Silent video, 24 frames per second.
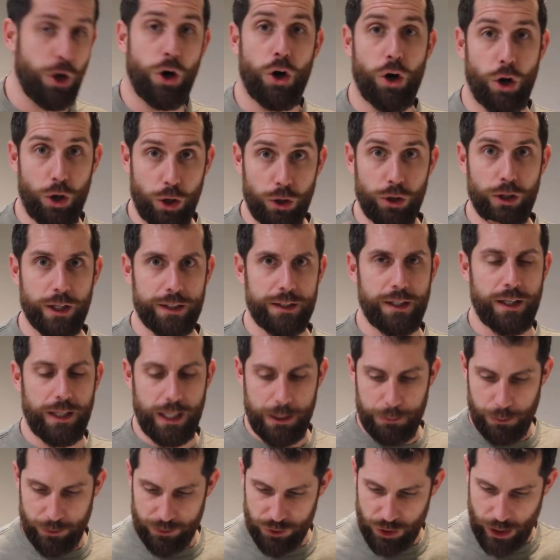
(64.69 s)
All in the
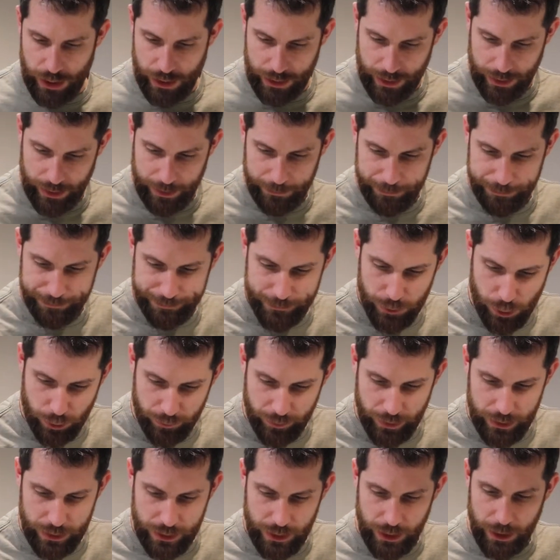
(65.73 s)
name of charity,
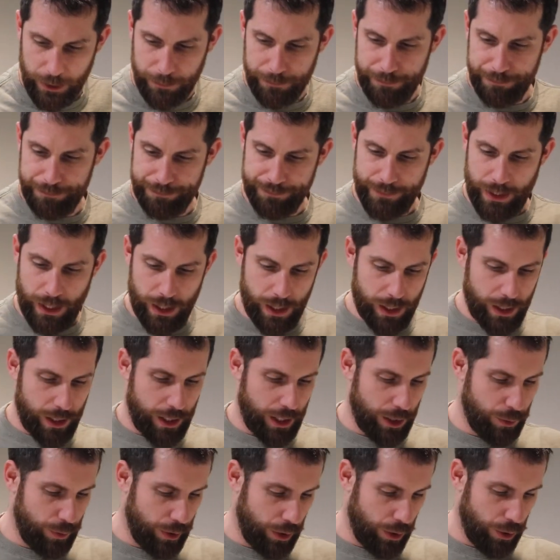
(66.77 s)
obviously.
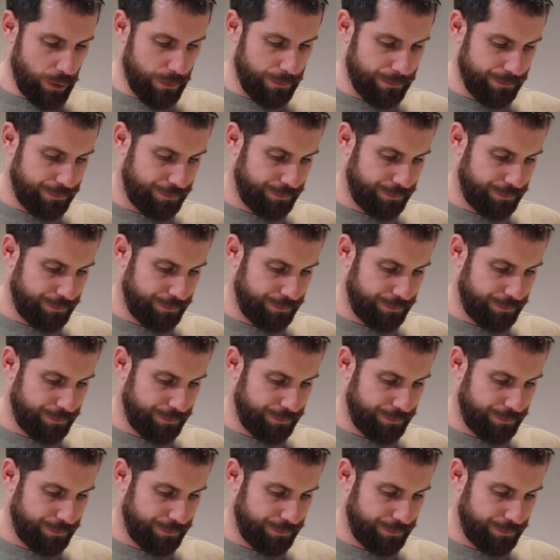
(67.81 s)
Here we go.